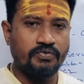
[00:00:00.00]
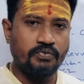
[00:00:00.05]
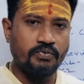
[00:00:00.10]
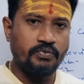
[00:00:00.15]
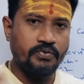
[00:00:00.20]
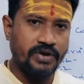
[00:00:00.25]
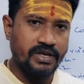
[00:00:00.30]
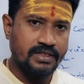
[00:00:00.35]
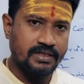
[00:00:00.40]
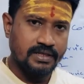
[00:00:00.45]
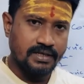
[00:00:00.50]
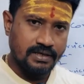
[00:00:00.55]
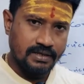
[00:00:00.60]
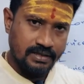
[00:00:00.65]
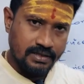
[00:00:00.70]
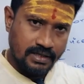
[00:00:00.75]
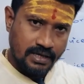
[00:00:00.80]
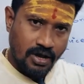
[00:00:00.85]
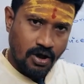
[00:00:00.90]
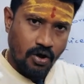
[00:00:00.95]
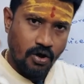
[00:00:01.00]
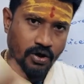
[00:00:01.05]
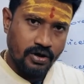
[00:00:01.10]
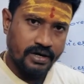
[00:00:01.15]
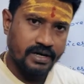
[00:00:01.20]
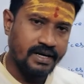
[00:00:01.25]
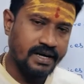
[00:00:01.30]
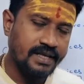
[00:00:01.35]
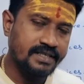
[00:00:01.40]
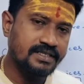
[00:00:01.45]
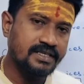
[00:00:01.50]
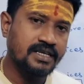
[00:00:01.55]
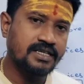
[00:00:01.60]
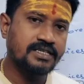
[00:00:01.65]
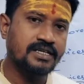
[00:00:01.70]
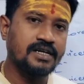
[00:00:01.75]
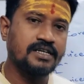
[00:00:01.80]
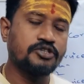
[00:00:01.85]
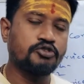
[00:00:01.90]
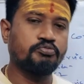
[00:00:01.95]
with the
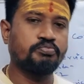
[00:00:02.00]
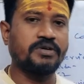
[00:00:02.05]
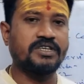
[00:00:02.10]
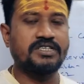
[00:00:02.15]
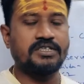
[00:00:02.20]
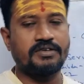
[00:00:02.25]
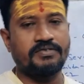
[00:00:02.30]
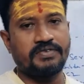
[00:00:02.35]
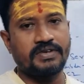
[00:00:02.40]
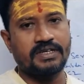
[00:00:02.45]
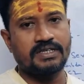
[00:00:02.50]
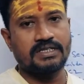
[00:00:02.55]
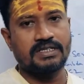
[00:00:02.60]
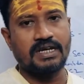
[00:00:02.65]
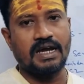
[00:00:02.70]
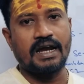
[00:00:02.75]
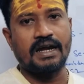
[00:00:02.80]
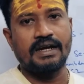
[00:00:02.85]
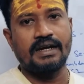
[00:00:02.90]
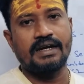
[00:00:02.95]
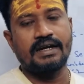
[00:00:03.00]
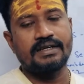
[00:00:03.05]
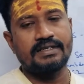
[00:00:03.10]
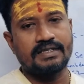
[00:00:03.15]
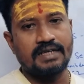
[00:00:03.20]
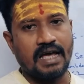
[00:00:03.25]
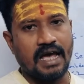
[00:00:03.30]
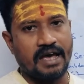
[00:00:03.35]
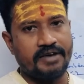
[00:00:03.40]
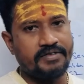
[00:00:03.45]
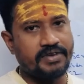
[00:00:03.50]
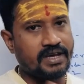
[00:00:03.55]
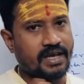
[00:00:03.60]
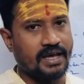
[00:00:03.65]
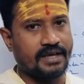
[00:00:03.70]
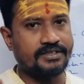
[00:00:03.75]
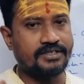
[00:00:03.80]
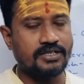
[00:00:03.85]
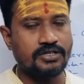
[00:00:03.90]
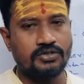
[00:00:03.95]
organizational specific standards having
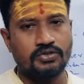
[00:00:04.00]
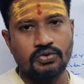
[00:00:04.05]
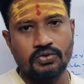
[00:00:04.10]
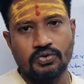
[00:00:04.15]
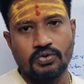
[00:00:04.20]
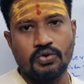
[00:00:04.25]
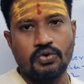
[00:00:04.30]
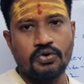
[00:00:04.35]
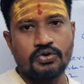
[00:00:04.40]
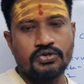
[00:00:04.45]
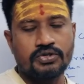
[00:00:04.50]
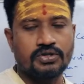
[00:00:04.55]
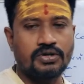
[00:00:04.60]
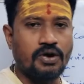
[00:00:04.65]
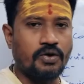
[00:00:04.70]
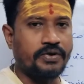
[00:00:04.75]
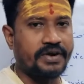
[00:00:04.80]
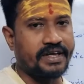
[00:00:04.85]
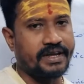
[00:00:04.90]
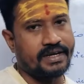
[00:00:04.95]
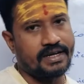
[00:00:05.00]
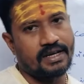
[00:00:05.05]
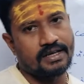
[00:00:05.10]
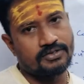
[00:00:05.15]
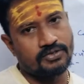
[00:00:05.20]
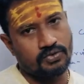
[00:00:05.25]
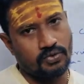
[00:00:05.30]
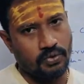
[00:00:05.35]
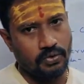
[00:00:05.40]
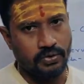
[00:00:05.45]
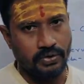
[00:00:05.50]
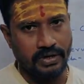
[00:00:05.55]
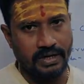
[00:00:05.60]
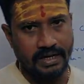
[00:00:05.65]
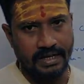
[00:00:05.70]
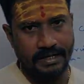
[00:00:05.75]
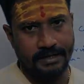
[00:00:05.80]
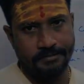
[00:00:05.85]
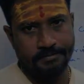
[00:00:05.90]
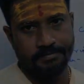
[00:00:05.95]
access to those cloud areas only.